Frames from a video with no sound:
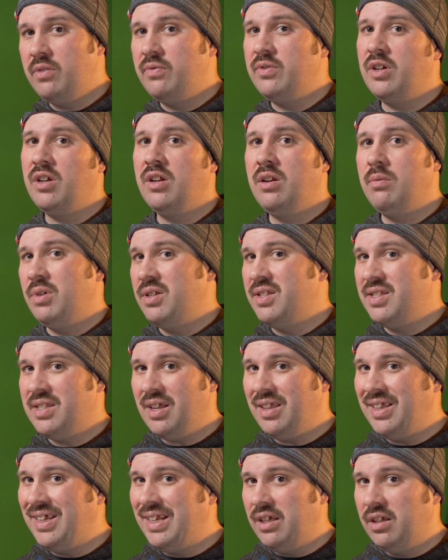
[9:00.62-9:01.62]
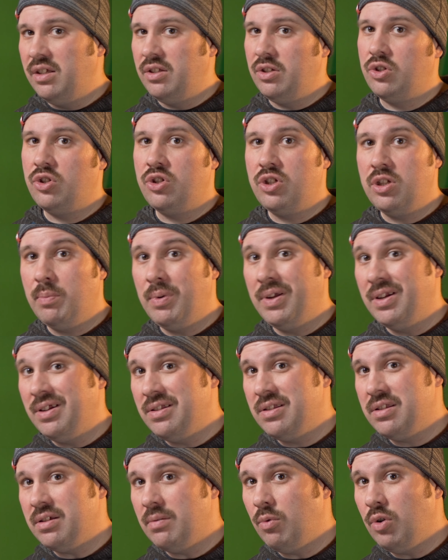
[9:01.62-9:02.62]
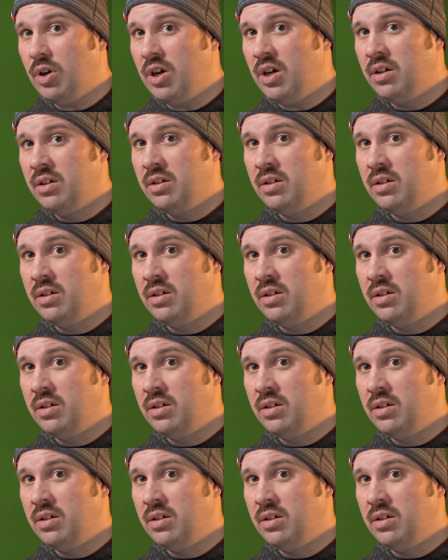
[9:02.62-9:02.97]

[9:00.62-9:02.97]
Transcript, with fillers: if you're going to be selling it and shipping it somewhere.